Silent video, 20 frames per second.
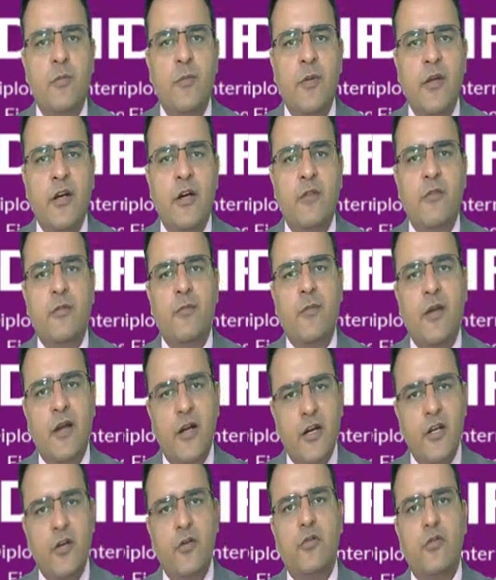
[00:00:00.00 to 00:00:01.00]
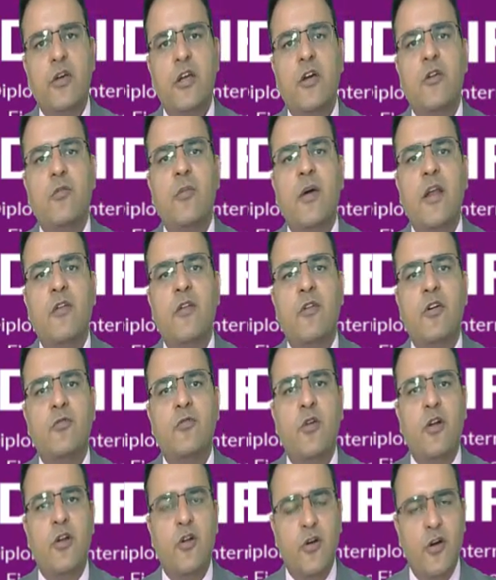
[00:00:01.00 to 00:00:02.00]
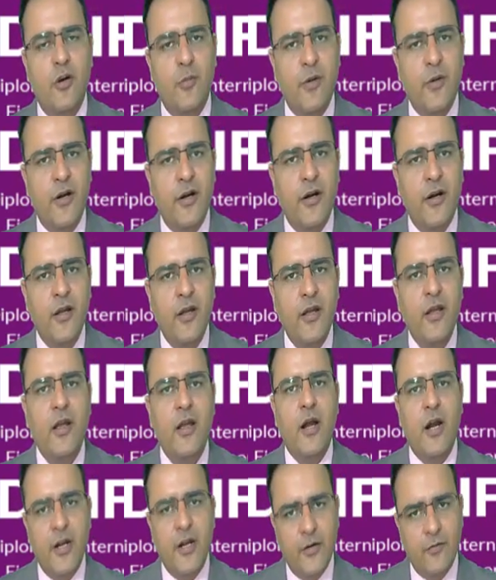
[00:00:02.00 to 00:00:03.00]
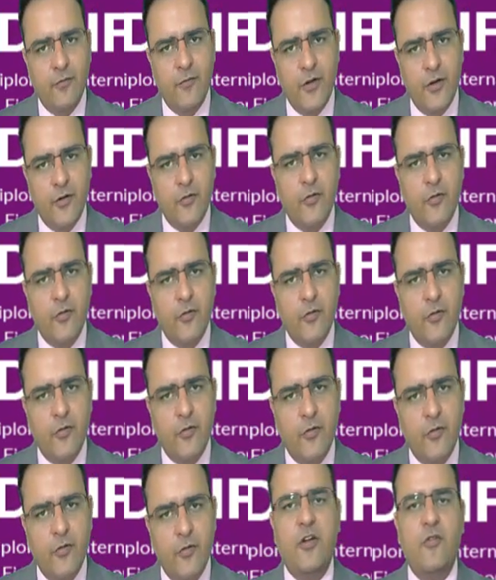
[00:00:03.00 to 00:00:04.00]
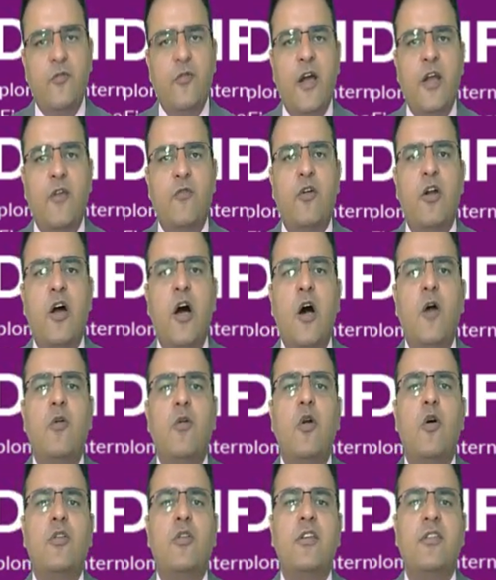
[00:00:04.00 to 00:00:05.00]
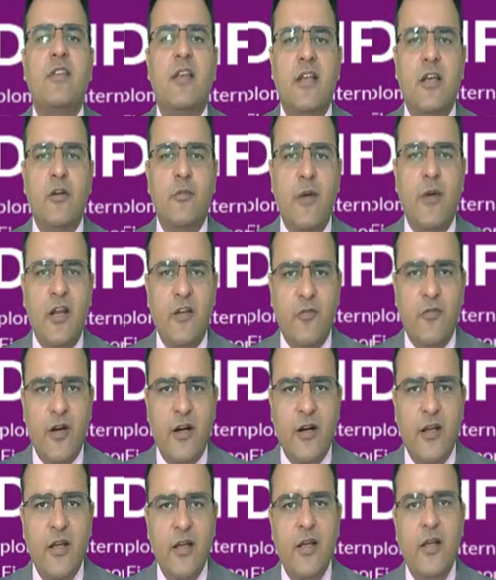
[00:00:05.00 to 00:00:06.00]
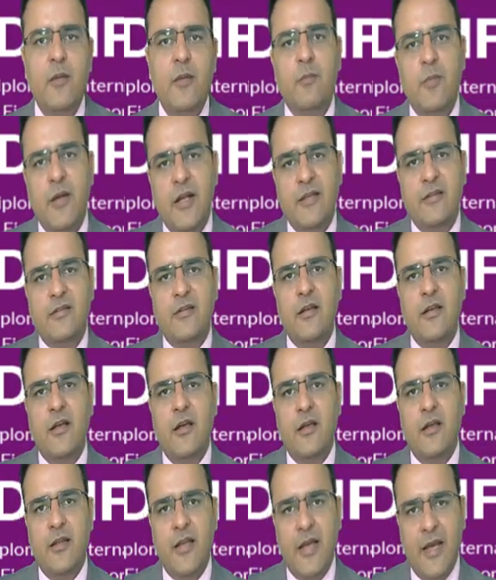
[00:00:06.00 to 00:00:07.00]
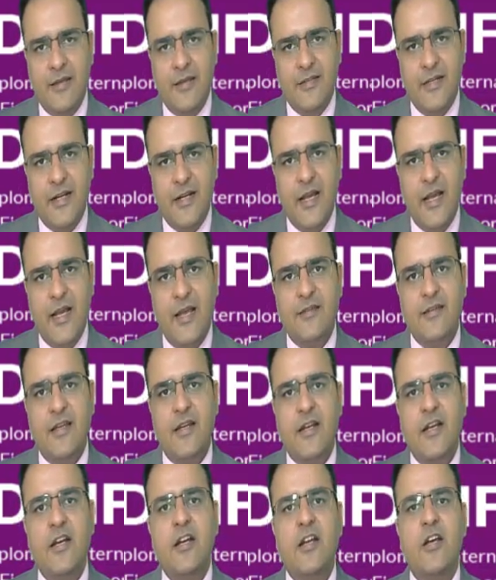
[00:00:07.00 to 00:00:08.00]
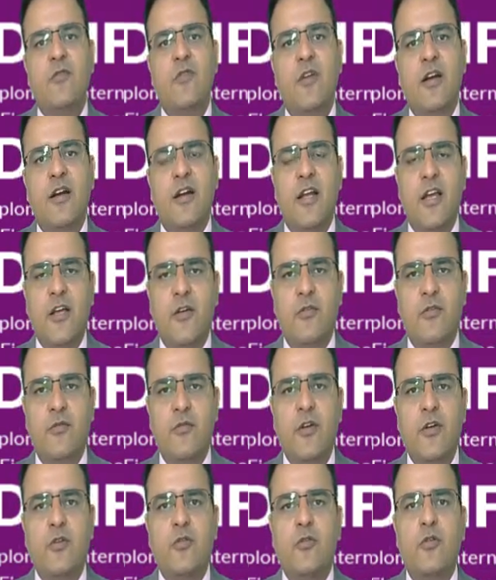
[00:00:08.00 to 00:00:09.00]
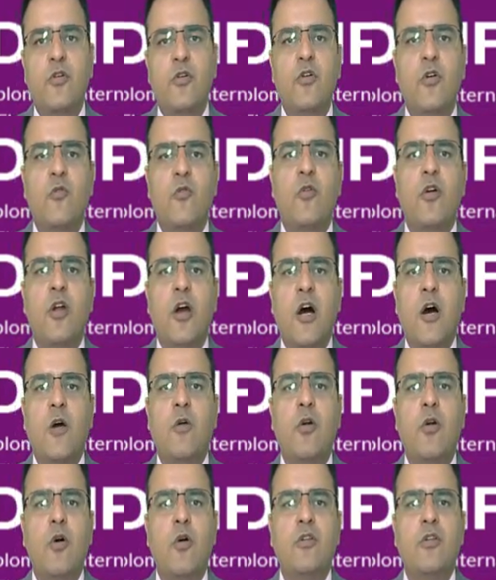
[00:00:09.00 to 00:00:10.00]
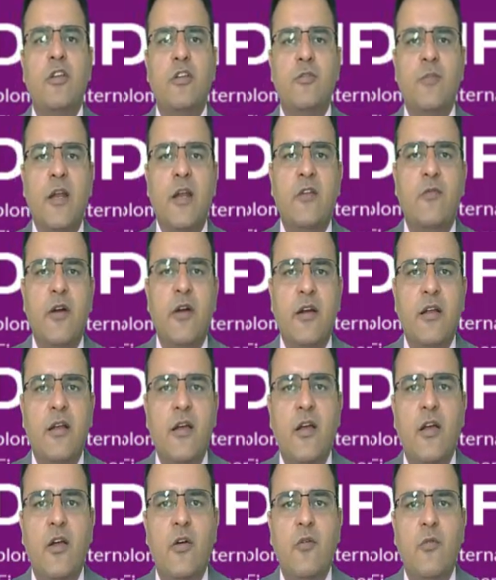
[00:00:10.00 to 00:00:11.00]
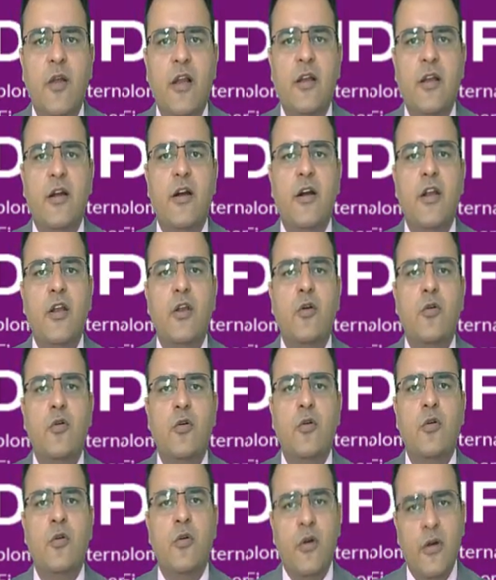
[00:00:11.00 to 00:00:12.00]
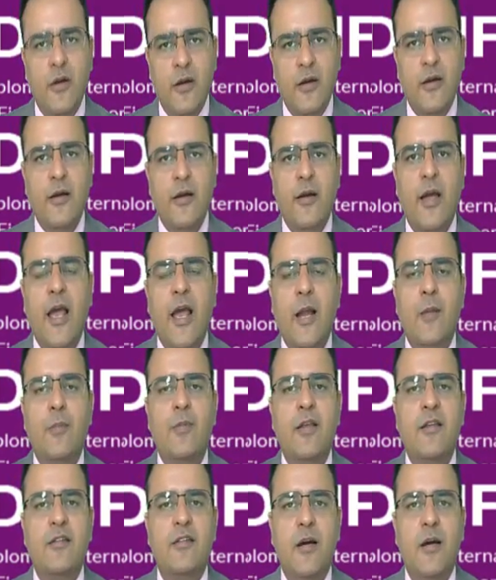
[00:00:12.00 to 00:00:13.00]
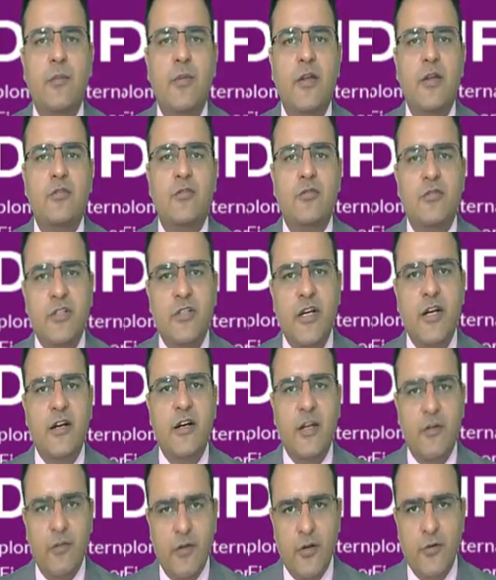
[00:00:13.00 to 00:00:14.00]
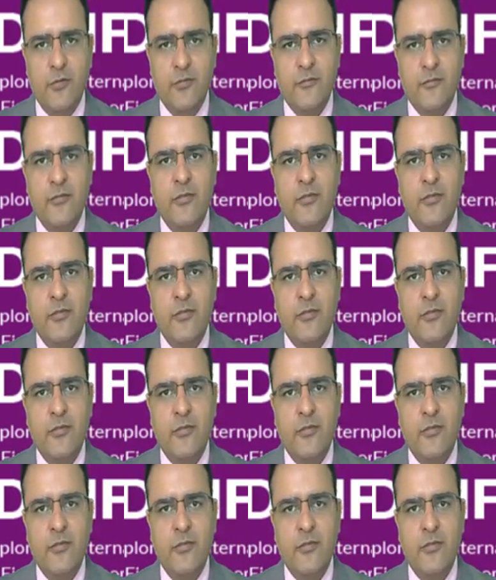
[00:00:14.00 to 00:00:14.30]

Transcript: period, which may continue to give benefits for a longer period, and we cannot define for how long this can give benefit, means the asset has an indefinite life. We do not know for how long this benefit will continue to help these companies to generate revenue